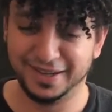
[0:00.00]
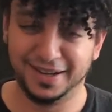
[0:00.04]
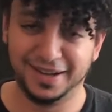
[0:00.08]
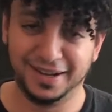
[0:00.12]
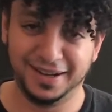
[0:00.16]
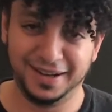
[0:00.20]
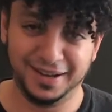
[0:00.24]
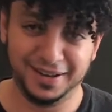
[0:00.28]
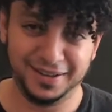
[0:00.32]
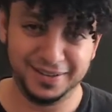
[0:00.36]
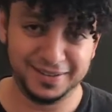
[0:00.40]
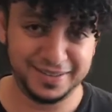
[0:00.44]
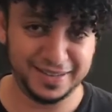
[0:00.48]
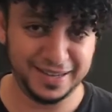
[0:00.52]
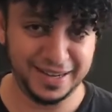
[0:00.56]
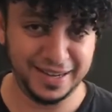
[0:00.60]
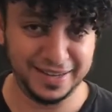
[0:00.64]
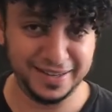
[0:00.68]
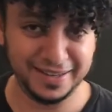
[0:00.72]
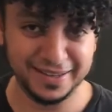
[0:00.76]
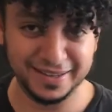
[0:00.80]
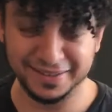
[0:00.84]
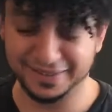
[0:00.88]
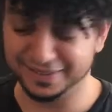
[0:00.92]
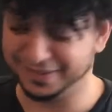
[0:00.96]

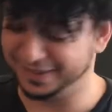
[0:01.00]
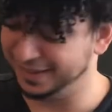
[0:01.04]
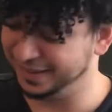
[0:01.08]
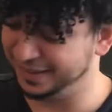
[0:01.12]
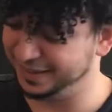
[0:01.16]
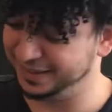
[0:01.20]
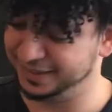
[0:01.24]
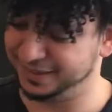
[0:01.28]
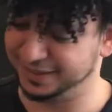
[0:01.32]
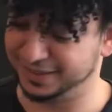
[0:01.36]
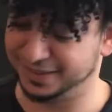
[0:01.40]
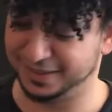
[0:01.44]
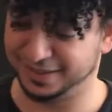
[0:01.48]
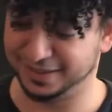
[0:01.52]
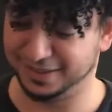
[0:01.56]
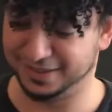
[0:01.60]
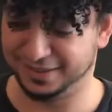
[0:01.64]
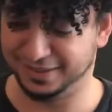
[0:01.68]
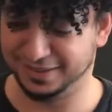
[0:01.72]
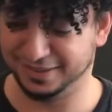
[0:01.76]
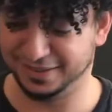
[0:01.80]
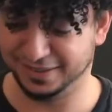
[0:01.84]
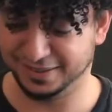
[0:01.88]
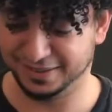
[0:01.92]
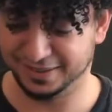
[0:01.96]
Okay, here it is.
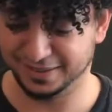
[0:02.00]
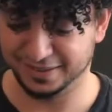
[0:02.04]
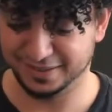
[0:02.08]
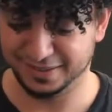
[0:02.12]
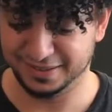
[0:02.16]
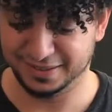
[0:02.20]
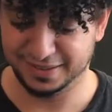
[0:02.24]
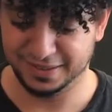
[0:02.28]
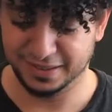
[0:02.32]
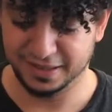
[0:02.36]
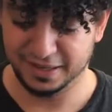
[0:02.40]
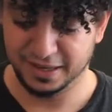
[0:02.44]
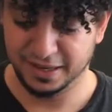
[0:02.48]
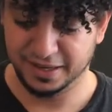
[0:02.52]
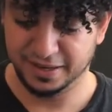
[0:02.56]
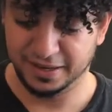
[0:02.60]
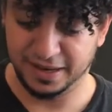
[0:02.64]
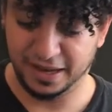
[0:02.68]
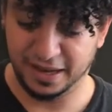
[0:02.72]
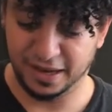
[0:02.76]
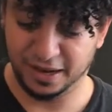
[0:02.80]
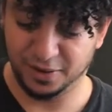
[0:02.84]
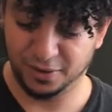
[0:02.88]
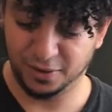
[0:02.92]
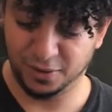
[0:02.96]

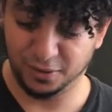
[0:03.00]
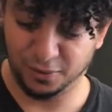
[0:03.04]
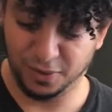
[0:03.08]
Now,